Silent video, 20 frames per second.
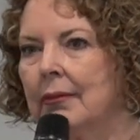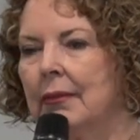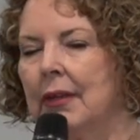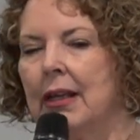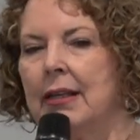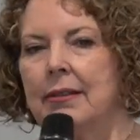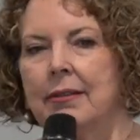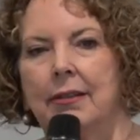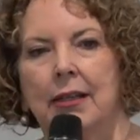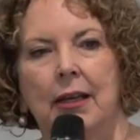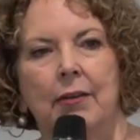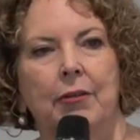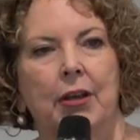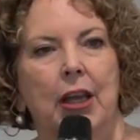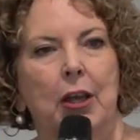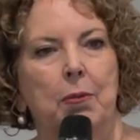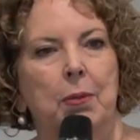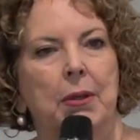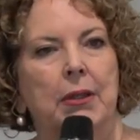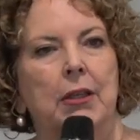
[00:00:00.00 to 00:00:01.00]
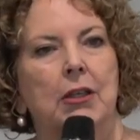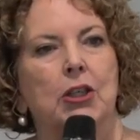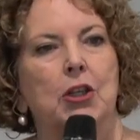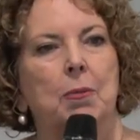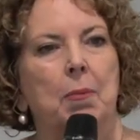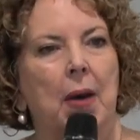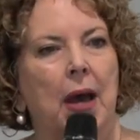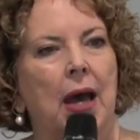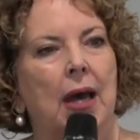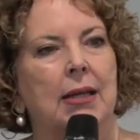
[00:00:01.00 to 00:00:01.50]
instead of keeping the
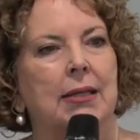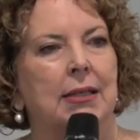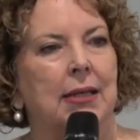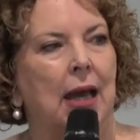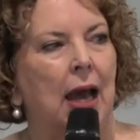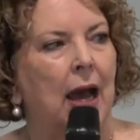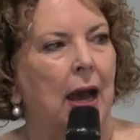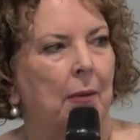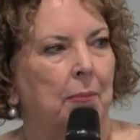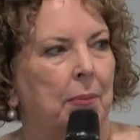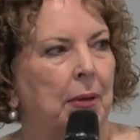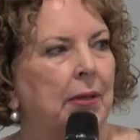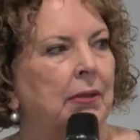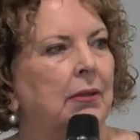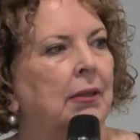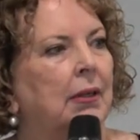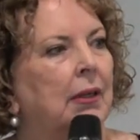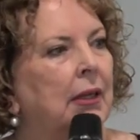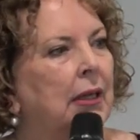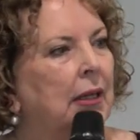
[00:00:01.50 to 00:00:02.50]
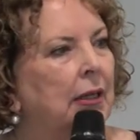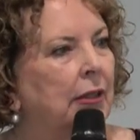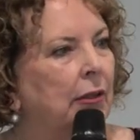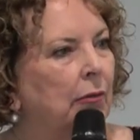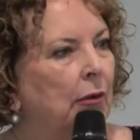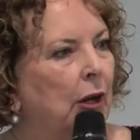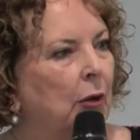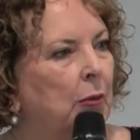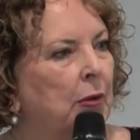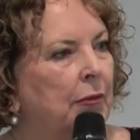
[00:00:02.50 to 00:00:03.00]
demand up in the
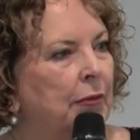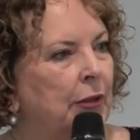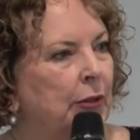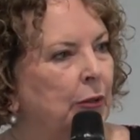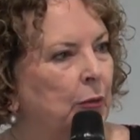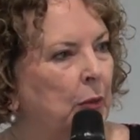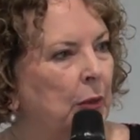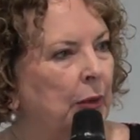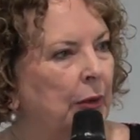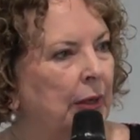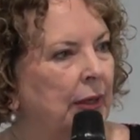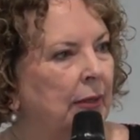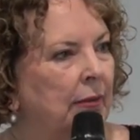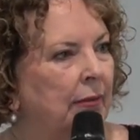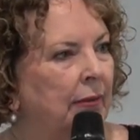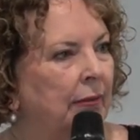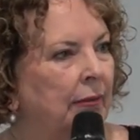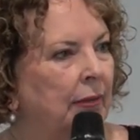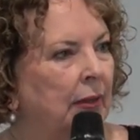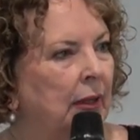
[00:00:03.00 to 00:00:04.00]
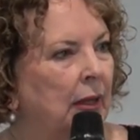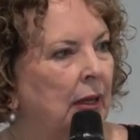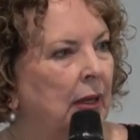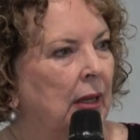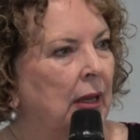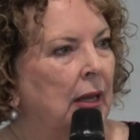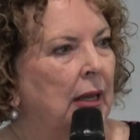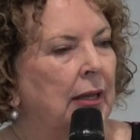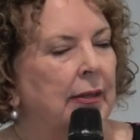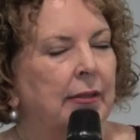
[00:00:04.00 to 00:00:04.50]
realm of the Spirit.
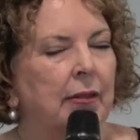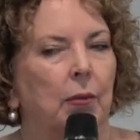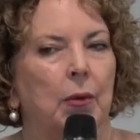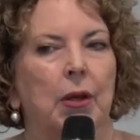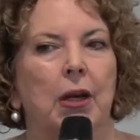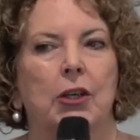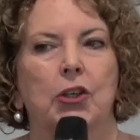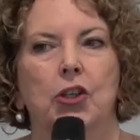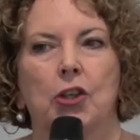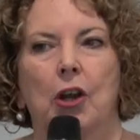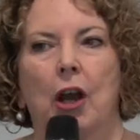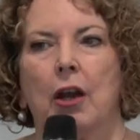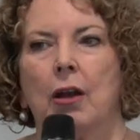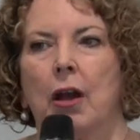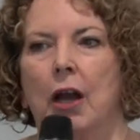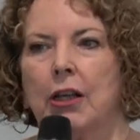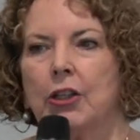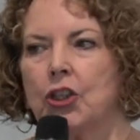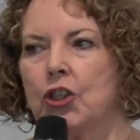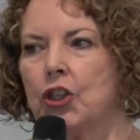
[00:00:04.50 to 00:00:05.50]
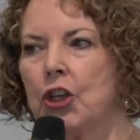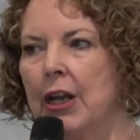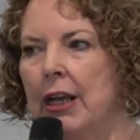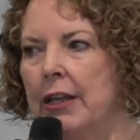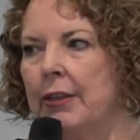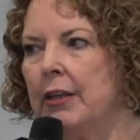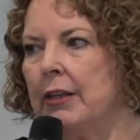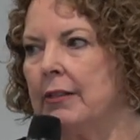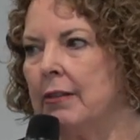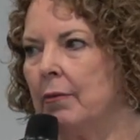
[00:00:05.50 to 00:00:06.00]
So when I share
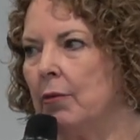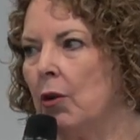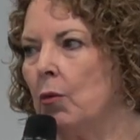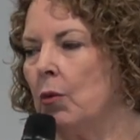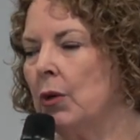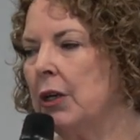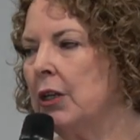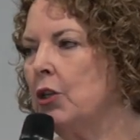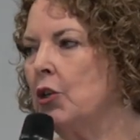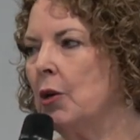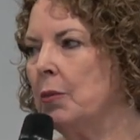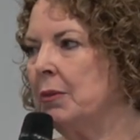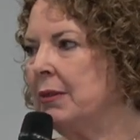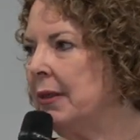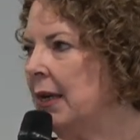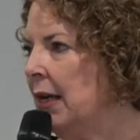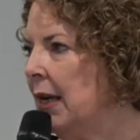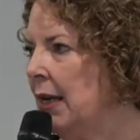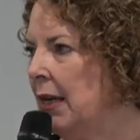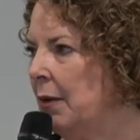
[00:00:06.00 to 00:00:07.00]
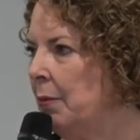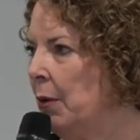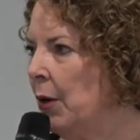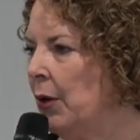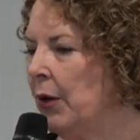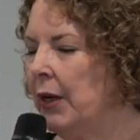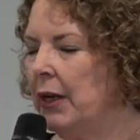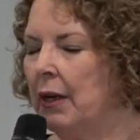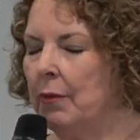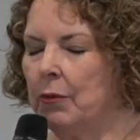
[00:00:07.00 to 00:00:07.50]
this, I'm not wanting to upset
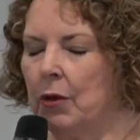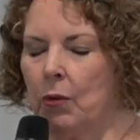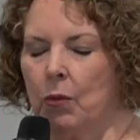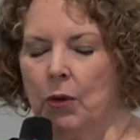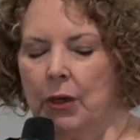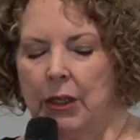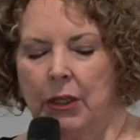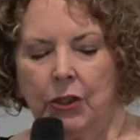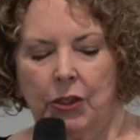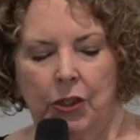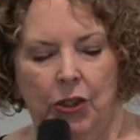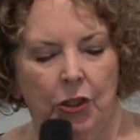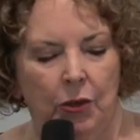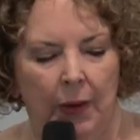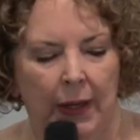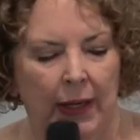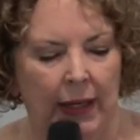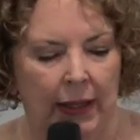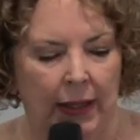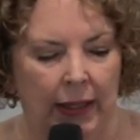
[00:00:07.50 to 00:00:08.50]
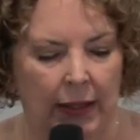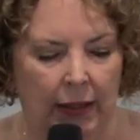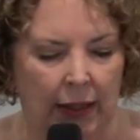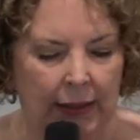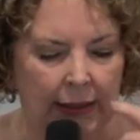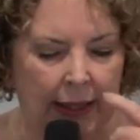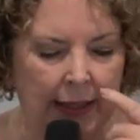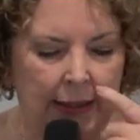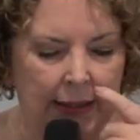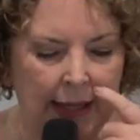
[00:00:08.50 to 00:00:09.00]
anybody. I'm not wanting to do anything
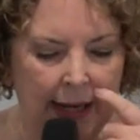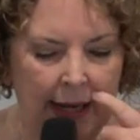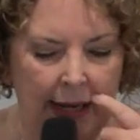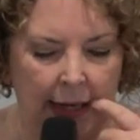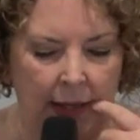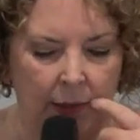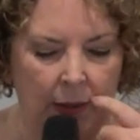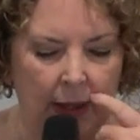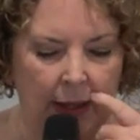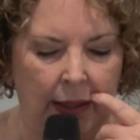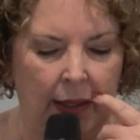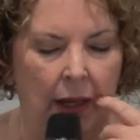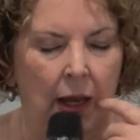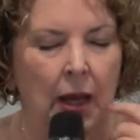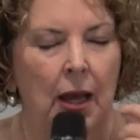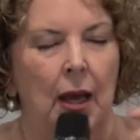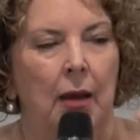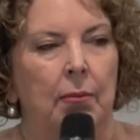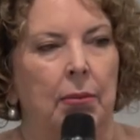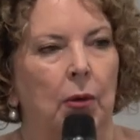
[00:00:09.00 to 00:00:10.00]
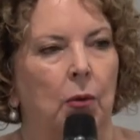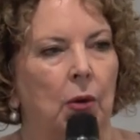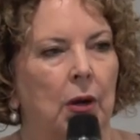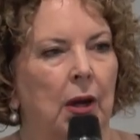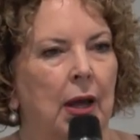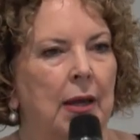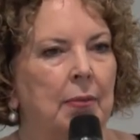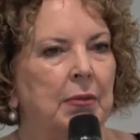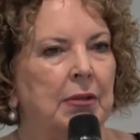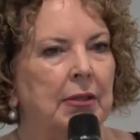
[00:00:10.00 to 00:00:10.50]
like that to anyone. But what
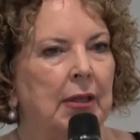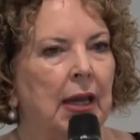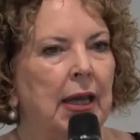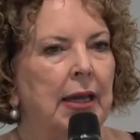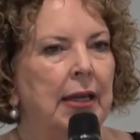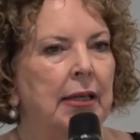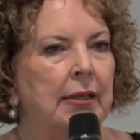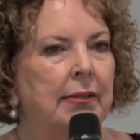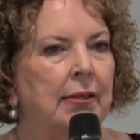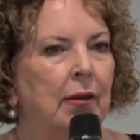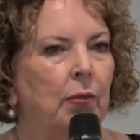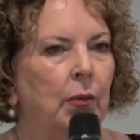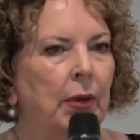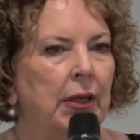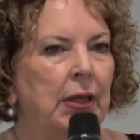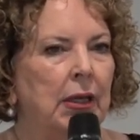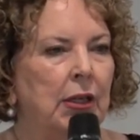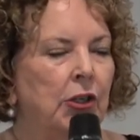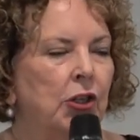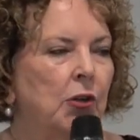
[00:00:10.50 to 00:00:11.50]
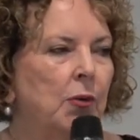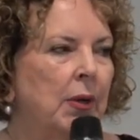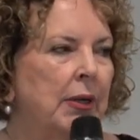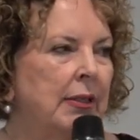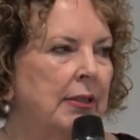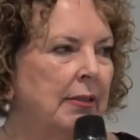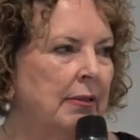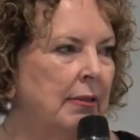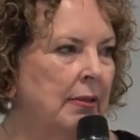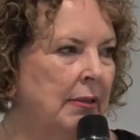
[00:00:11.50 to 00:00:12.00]
I am saying is that we need to
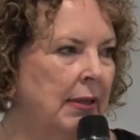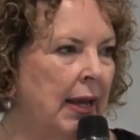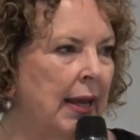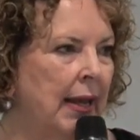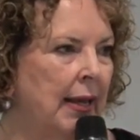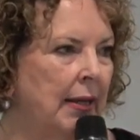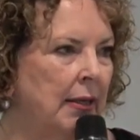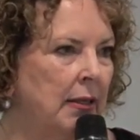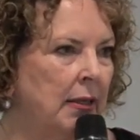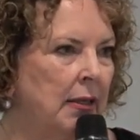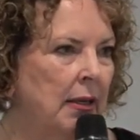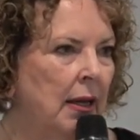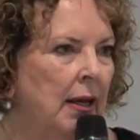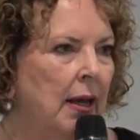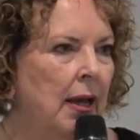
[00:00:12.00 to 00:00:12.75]
understand